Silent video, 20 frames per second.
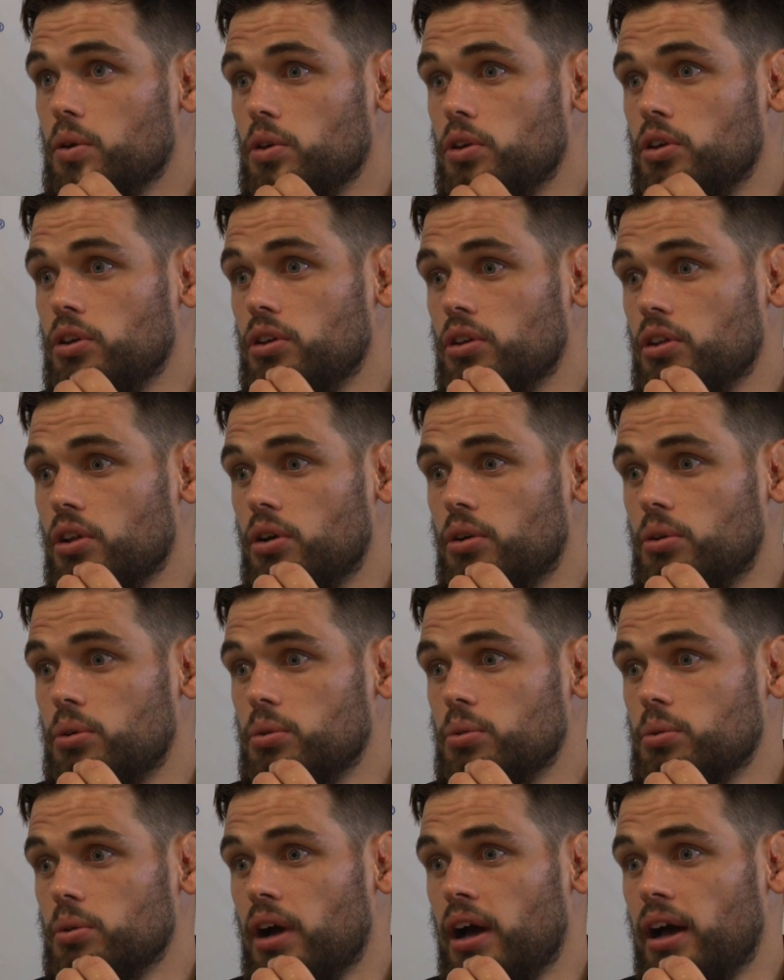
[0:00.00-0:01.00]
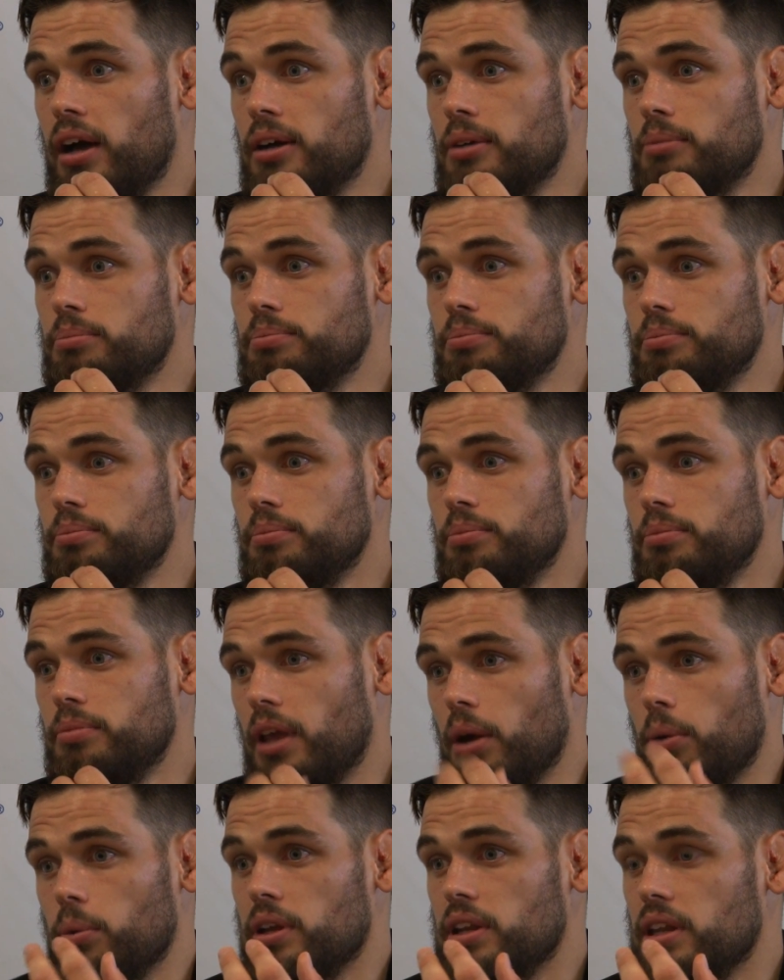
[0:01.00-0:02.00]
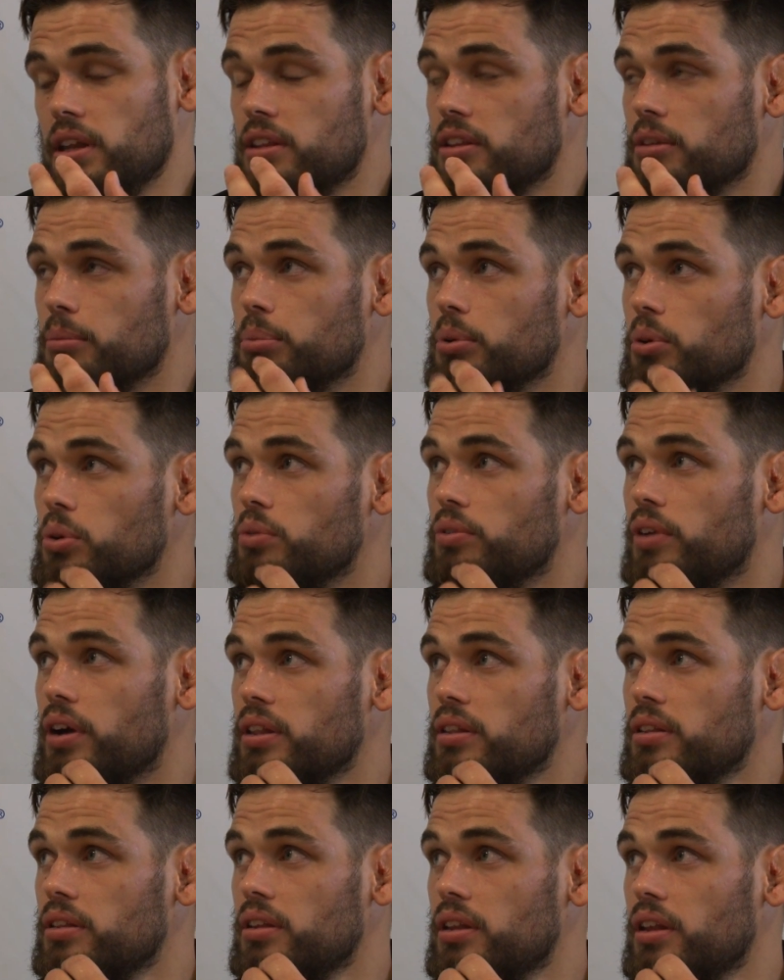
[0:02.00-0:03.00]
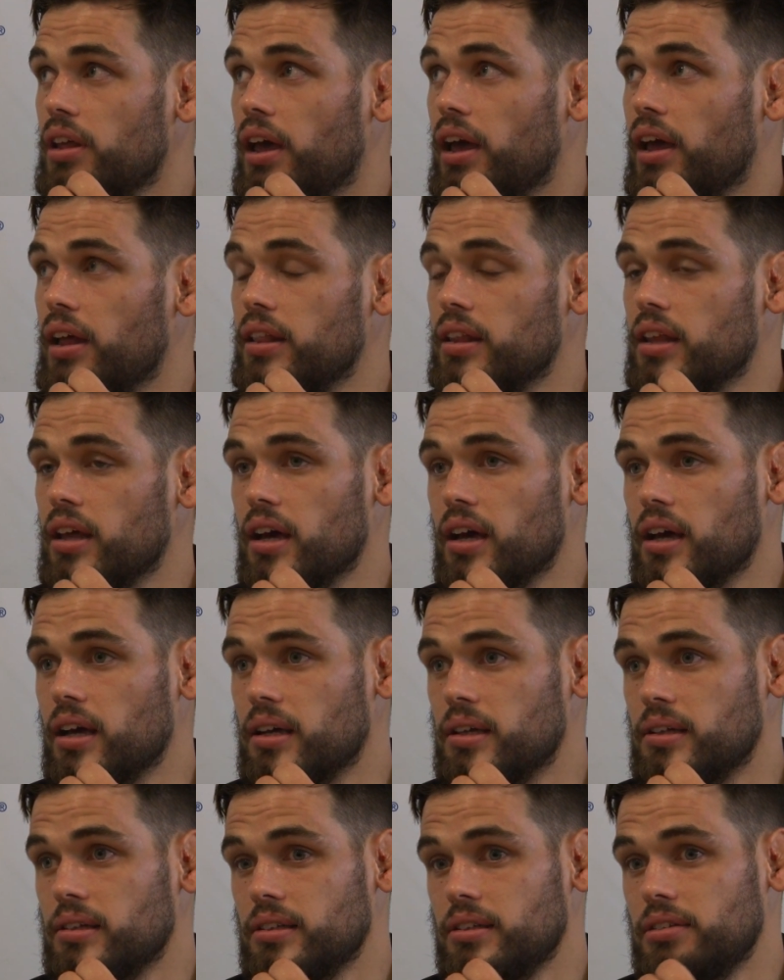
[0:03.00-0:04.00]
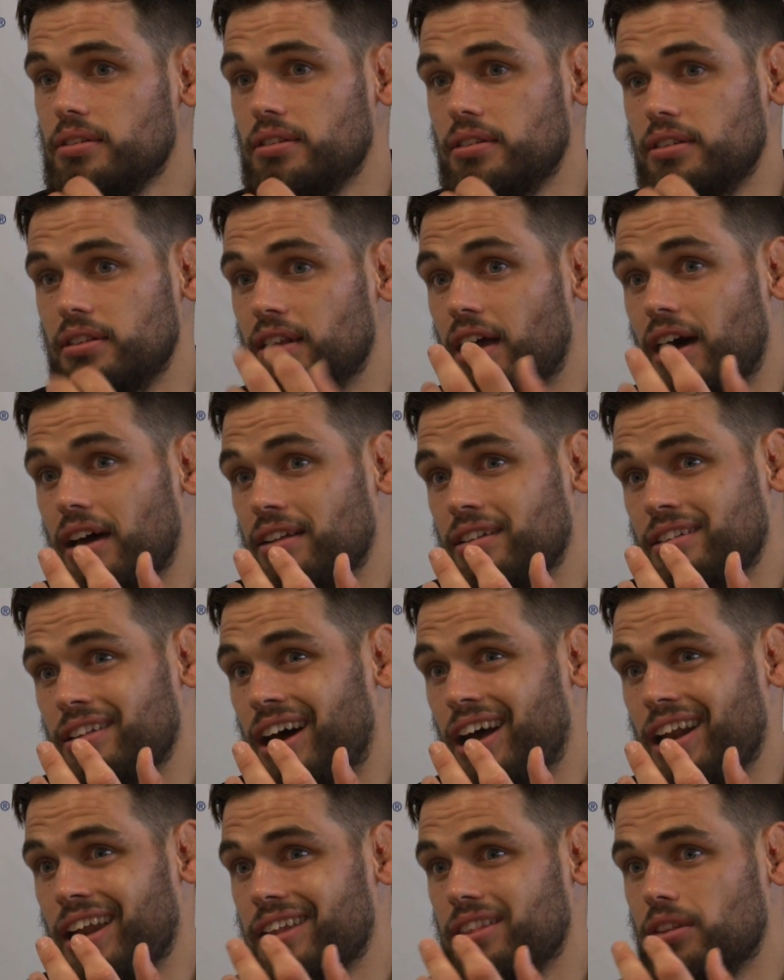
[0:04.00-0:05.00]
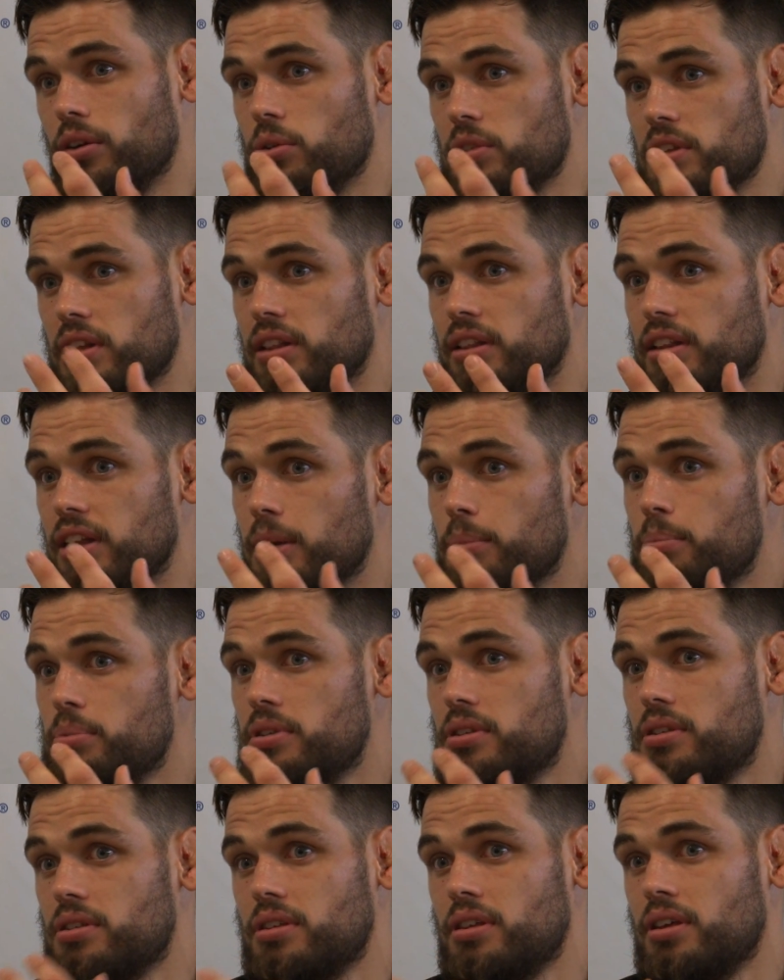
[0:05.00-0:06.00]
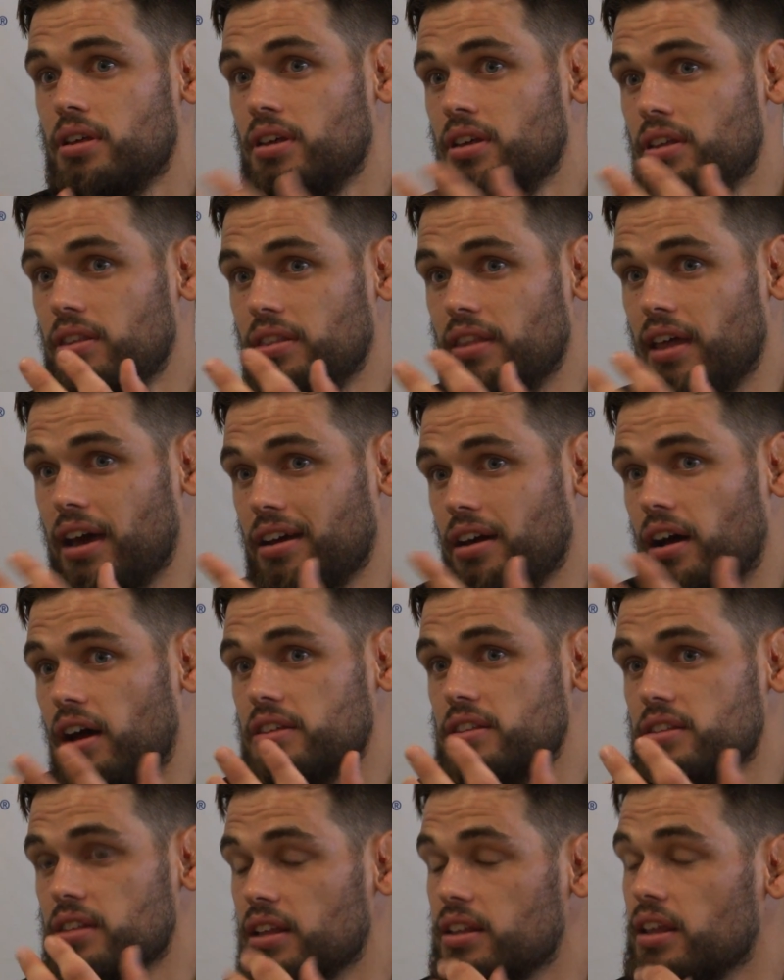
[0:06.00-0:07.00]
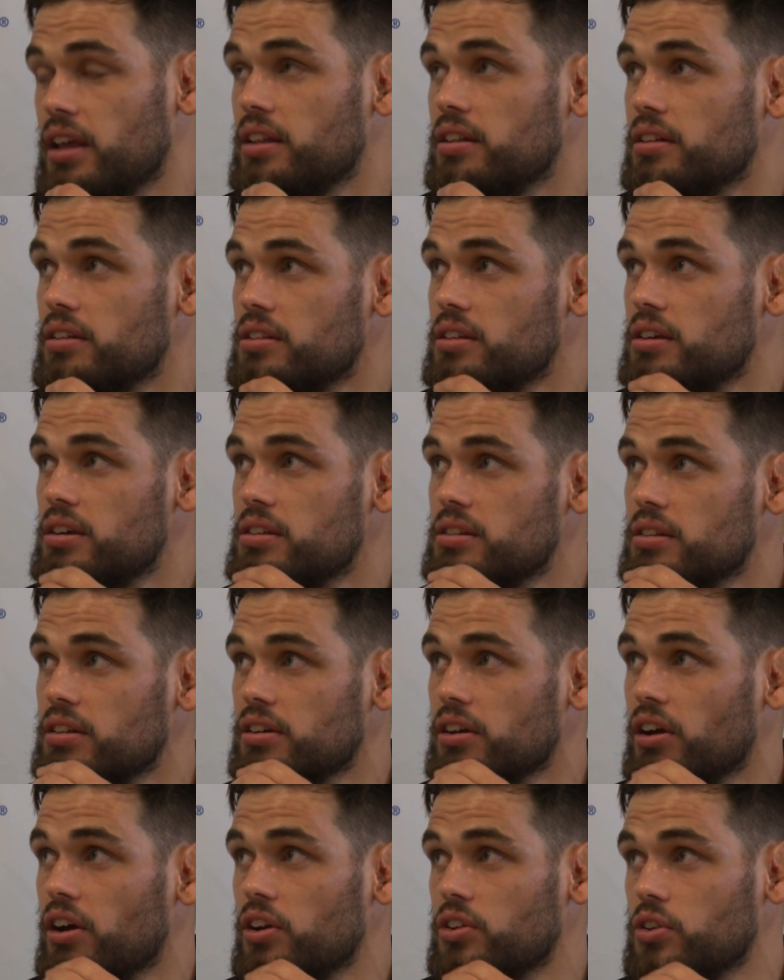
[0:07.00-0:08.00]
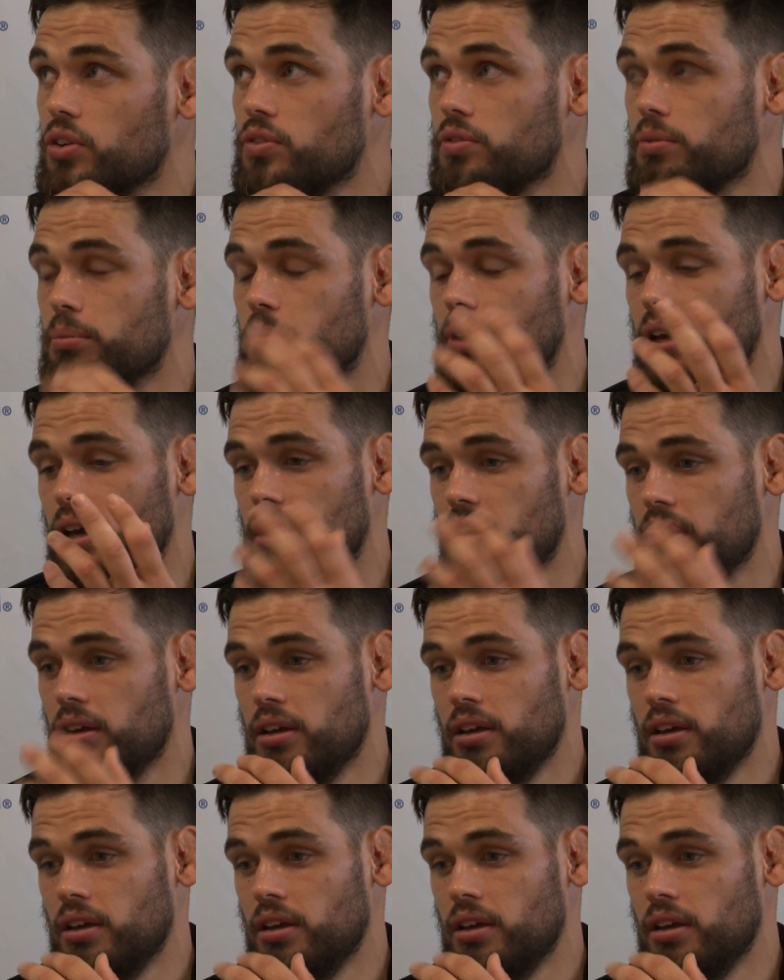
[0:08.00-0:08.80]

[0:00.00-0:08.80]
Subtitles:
you know, that we need to improve on. And not let those little dips that cost us at the end of the season occur just from a